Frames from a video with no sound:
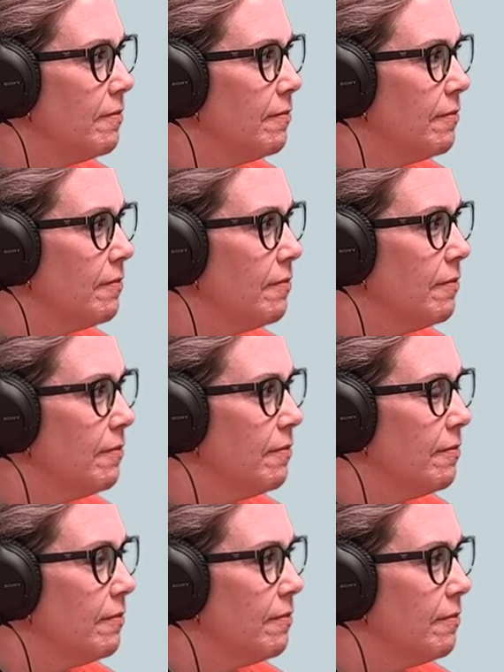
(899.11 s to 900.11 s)

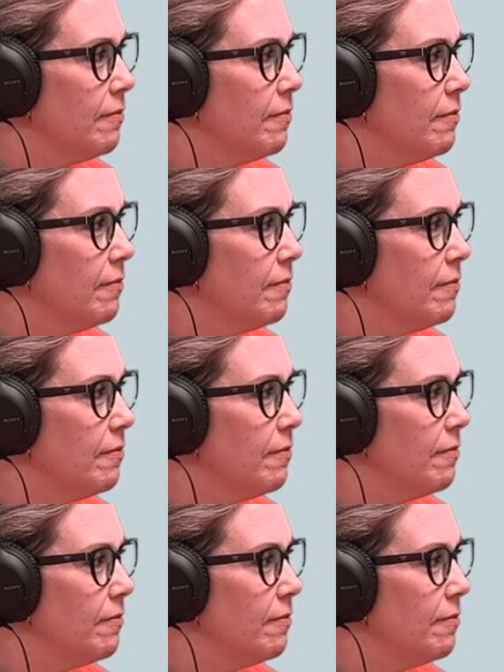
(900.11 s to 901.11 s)

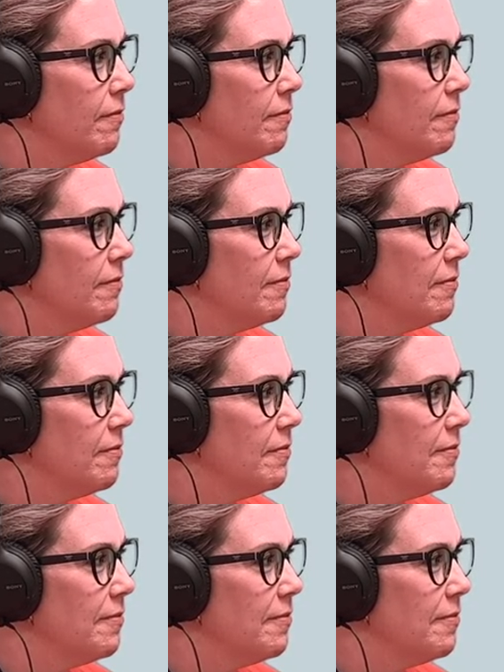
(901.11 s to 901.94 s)
[no speech]